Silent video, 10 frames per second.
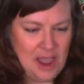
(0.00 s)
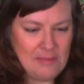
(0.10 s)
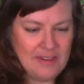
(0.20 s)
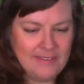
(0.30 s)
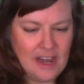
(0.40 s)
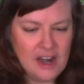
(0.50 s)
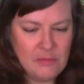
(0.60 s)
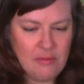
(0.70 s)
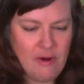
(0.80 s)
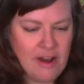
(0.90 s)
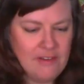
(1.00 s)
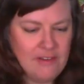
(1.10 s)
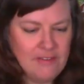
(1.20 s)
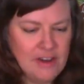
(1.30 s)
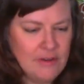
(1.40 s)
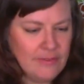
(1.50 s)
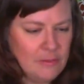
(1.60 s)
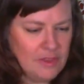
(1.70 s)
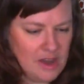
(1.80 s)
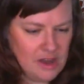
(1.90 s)
Am I set on private or
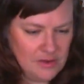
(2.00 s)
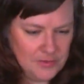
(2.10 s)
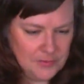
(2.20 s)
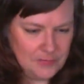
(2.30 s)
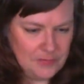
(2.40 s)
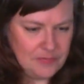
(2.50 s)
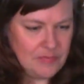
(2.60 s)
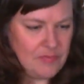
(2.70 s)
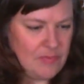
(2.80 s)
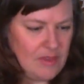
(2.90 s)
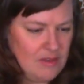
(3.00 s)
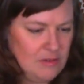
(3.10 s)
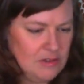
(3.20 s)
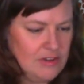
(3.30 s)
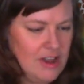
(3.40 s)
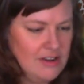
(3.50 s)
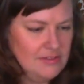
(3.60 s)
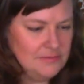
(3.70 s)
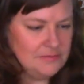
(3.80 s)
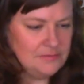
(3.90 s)
something? Hold on.
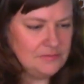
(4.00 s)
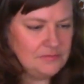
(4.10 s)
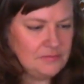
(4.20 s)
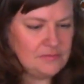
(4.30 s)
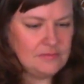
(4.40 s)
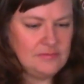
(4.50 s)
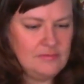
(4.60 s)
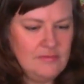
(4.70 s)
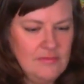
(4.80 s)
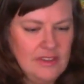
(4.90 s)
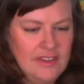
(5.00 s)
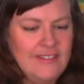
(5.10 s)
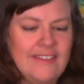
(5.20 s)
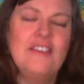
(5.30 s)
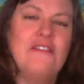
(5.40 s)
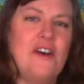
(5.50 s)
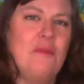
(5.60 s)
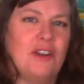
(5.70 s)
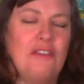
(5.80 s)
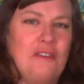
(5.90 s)
This is the fun
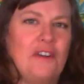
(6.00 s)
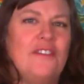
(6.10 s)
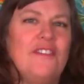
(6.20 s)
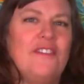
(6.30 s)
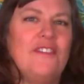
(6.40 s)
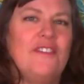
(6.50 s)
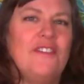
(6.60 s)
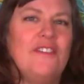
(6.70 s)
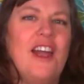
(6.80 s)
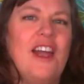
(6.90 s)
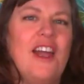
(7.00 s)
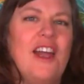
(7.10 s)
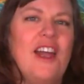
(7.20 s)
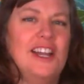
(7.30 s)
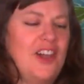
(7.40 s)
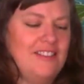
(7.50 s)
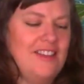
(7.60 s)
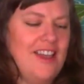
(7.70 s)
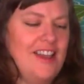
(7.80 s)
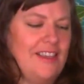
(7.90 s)
part. The first time I did a live chat, Dennis,
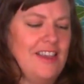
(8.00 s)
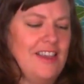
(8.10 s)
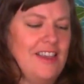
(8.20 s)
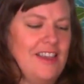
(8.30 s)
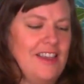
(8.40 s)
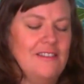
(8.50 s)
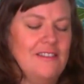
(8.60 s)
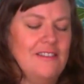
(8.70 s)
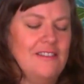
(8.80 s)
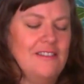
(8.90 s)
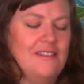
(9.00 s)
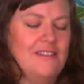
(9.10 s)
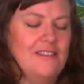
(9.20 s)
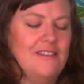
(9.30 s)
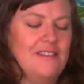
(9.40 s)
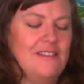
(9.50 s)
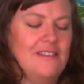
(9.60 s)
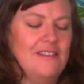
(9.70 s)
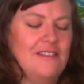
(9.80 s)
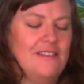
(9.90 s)
and what we're saying now will go
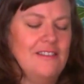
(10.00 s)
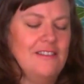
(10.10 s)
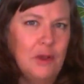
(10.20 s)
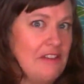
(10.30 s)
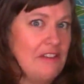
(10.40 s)
live later.